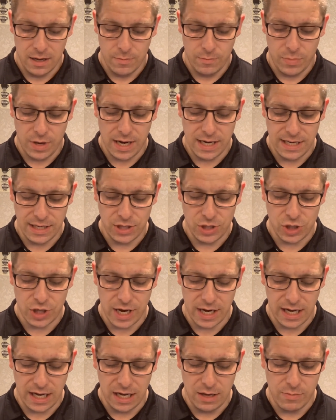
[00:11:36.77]
But I did
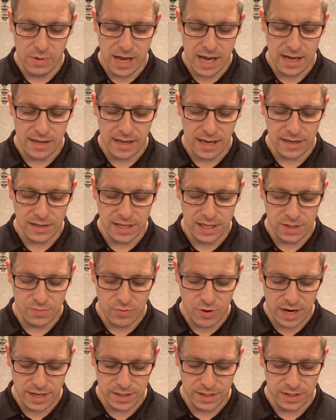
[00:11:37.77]
check eBay, and like these
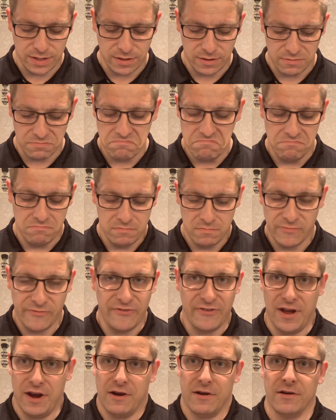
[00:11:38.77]
prices are
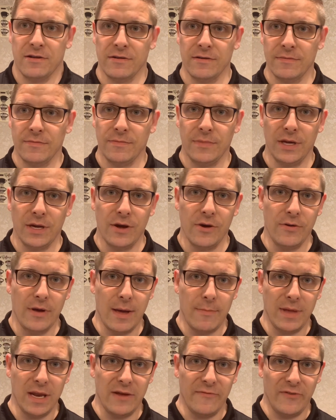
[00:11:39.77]
fair. You know,
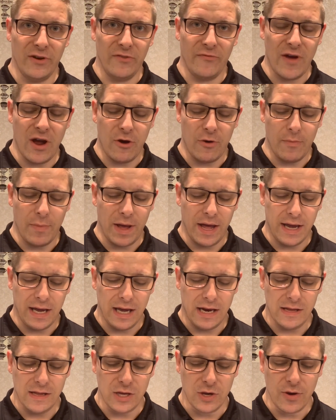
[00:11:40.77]
I mean, even if I were buying
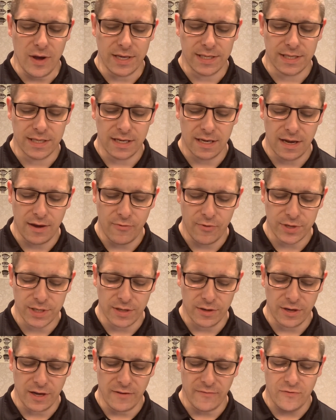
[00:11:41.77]
it in the US, I
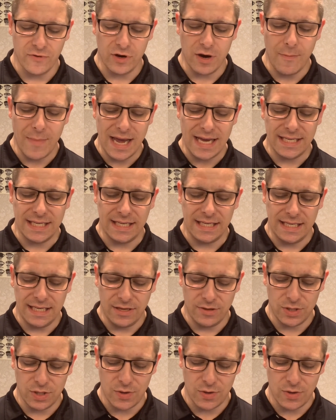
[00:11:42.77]
wasn't looking for an amazing deal.